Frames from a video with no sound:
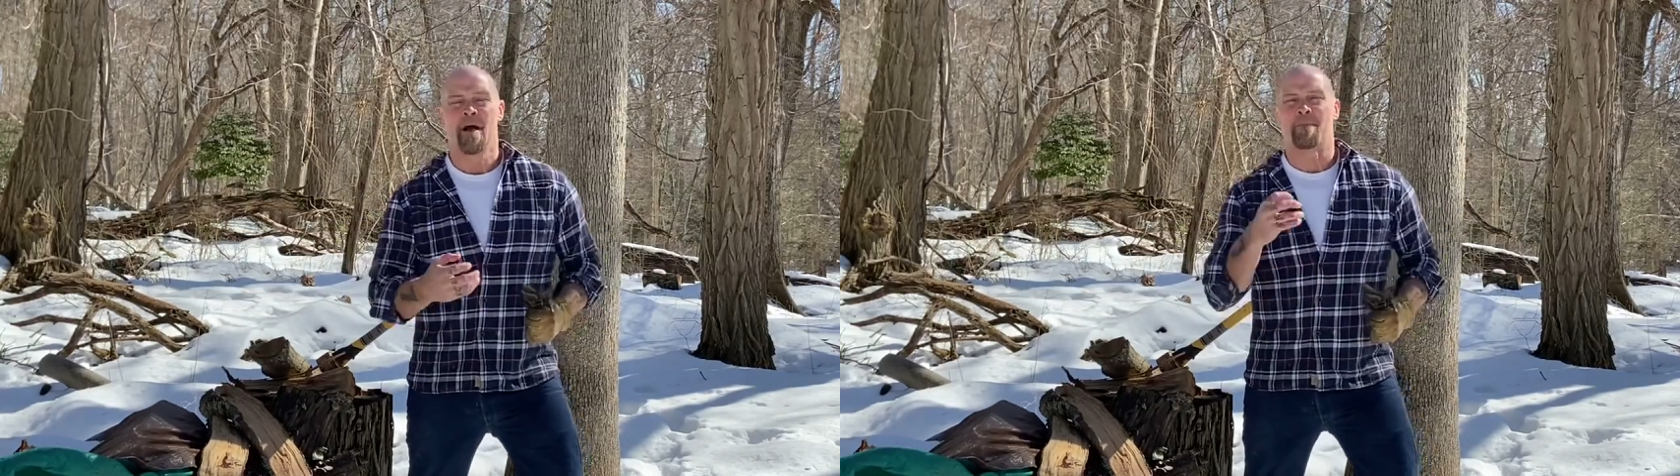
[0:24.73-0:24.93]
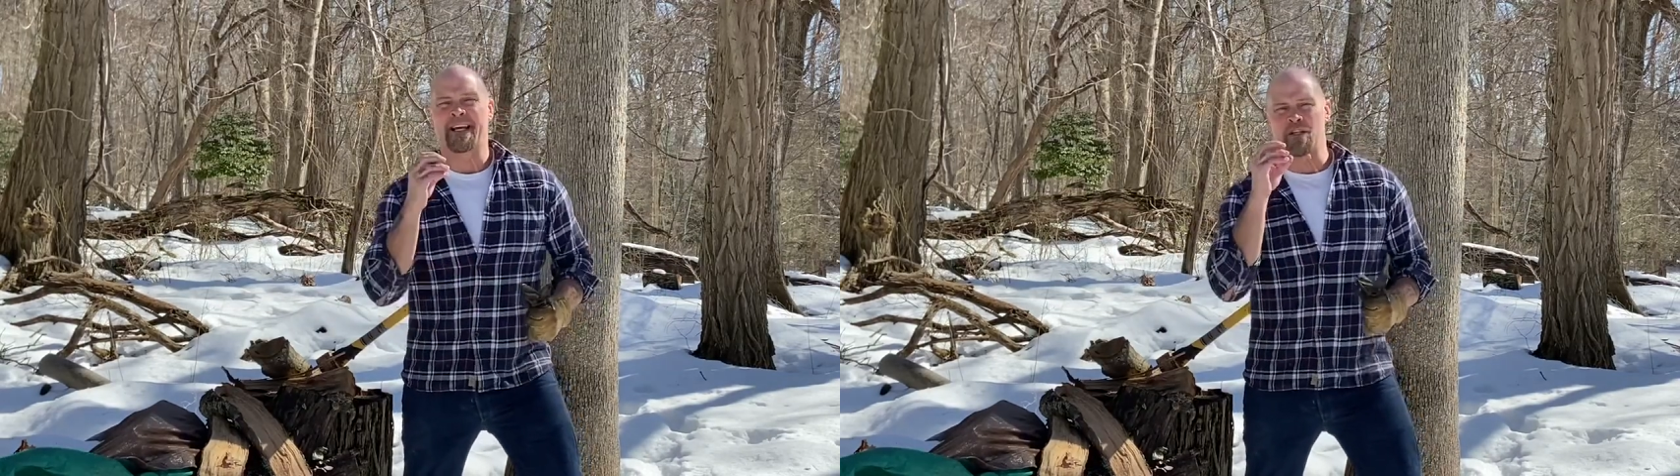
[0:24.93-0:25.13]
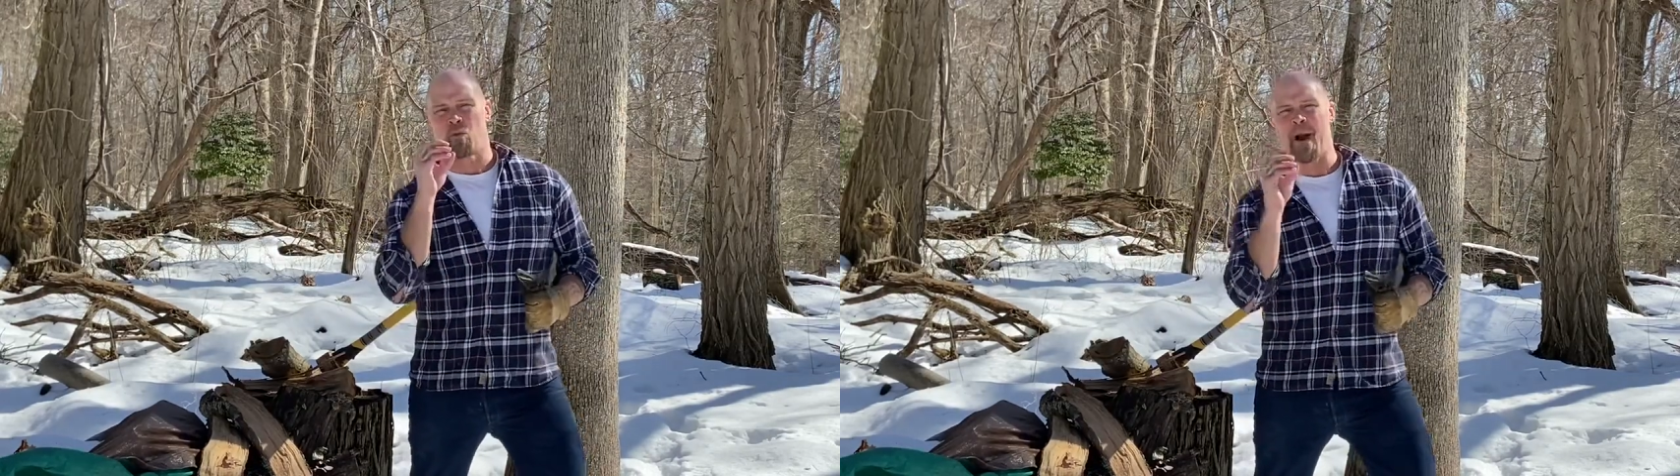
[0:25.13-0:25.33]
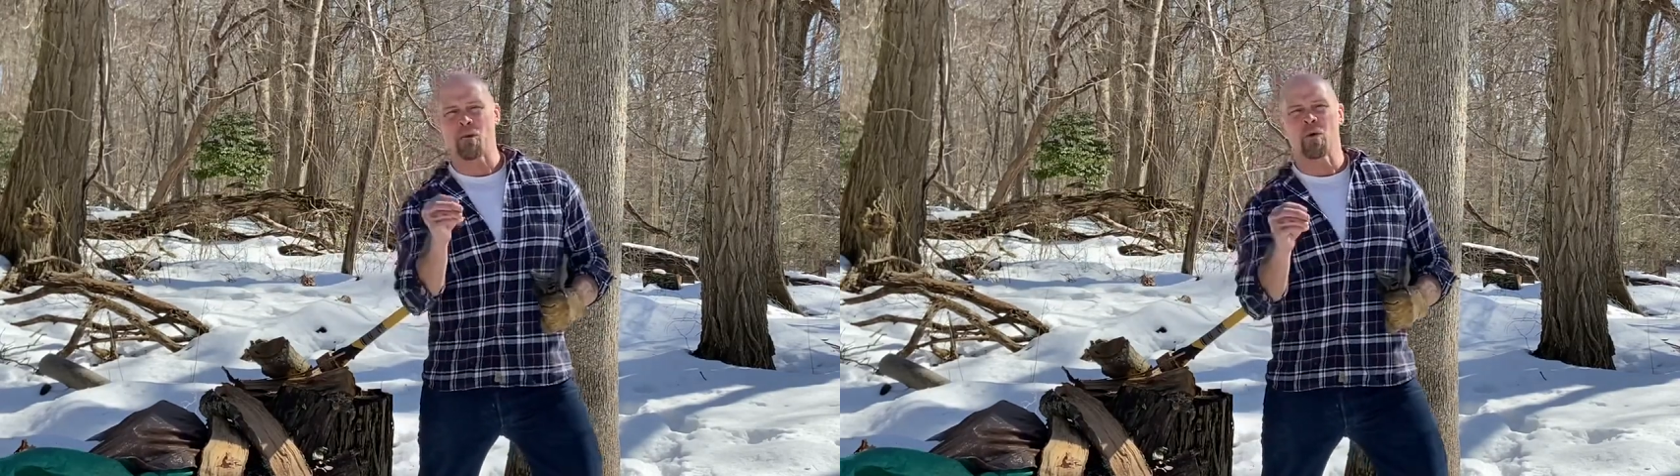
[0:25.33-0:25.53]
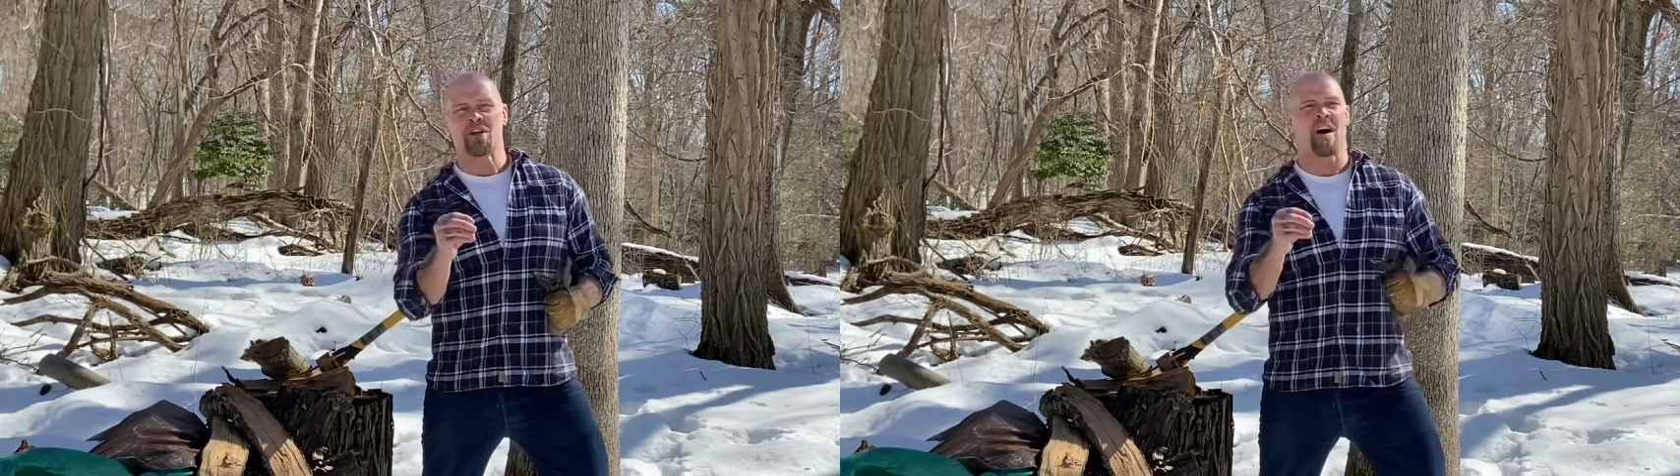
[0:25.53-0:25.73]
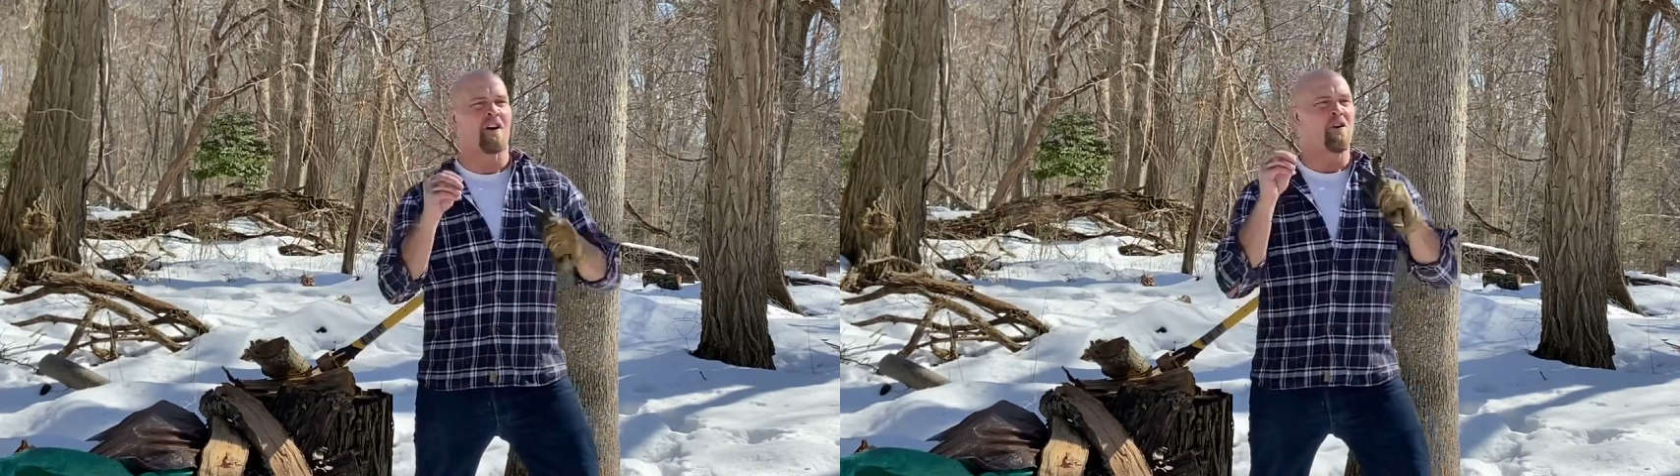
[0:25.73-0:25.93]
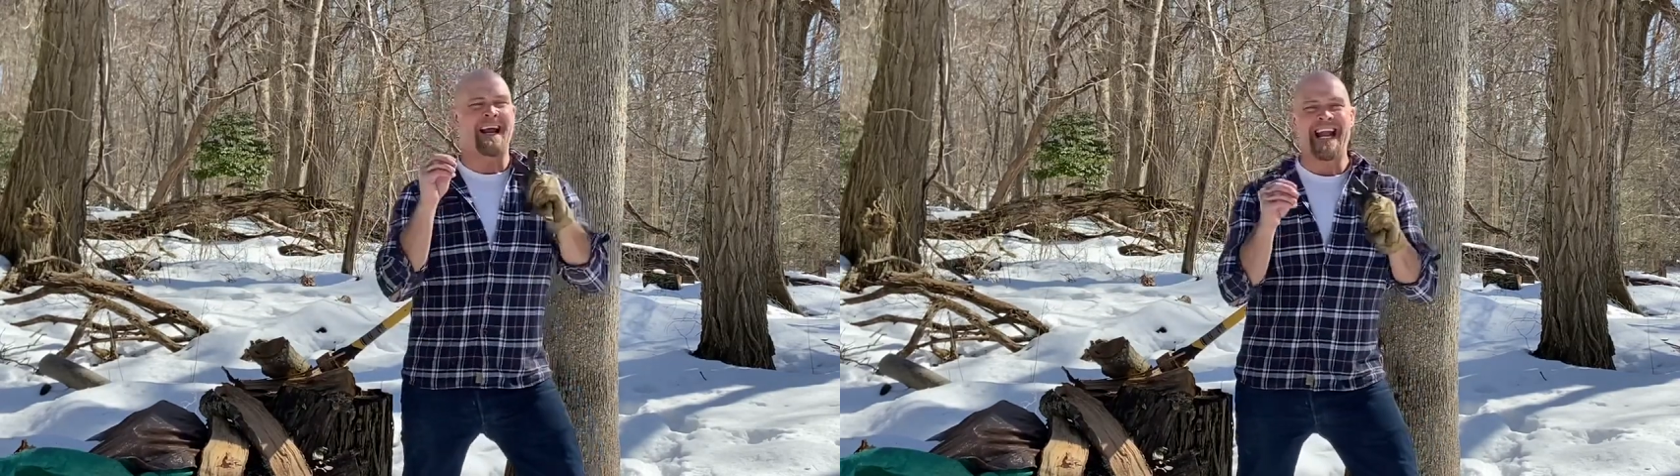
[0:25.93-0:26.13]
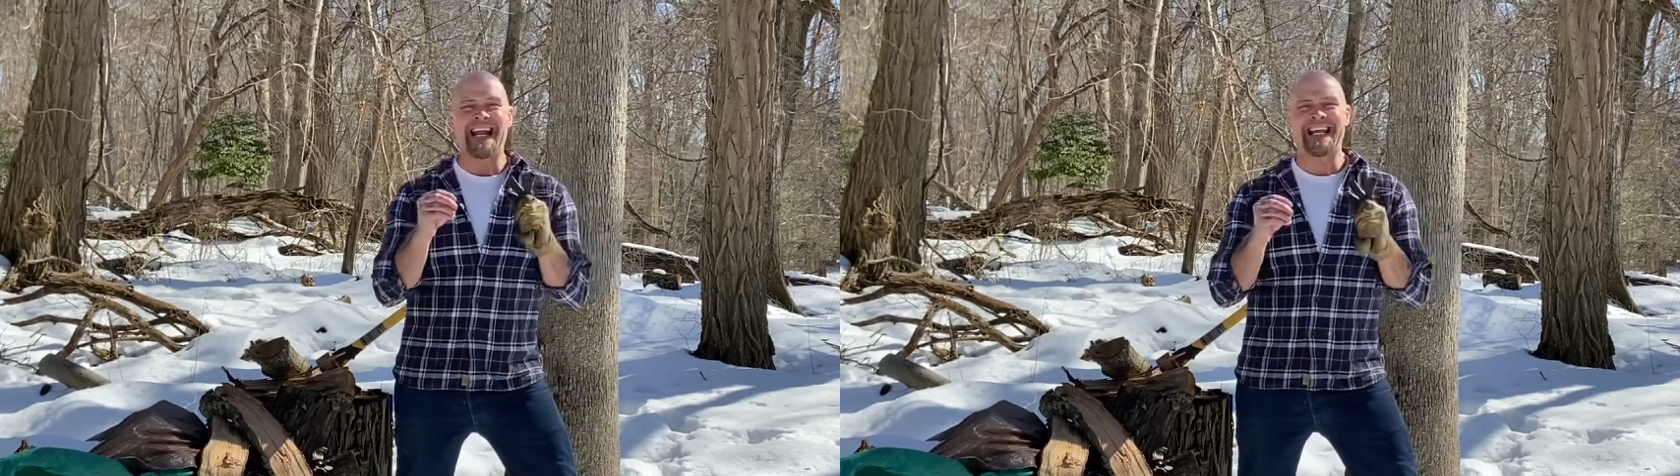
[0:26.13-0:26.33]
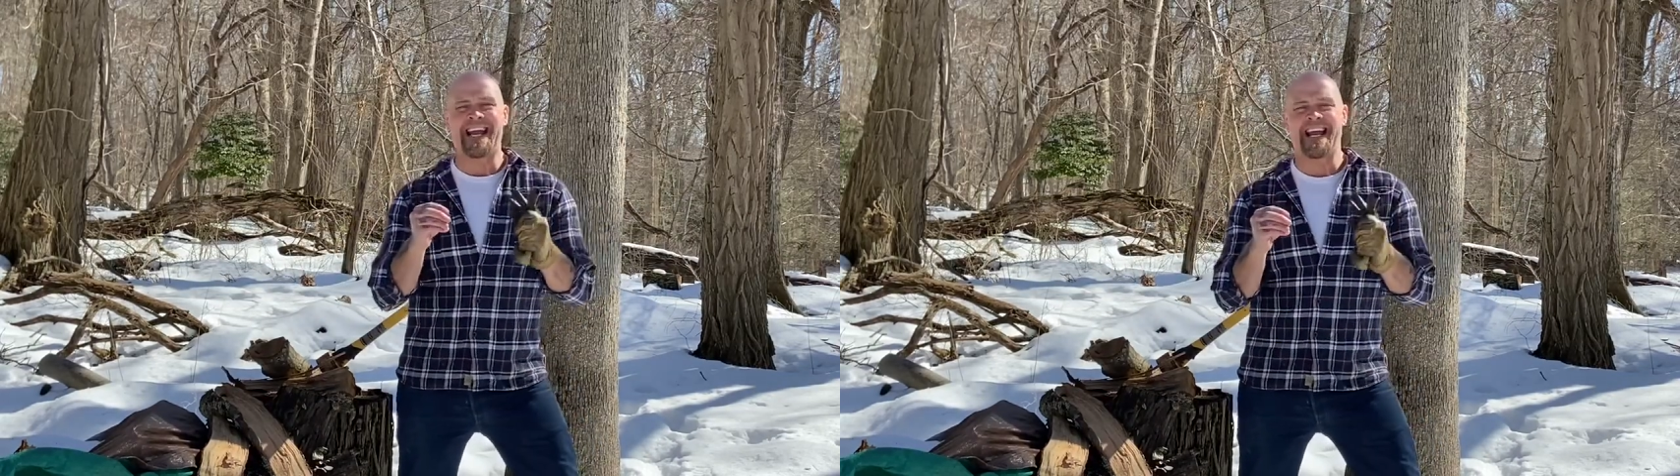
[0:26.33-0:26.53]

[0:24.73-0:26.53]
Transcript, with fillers: Because when we're young or at any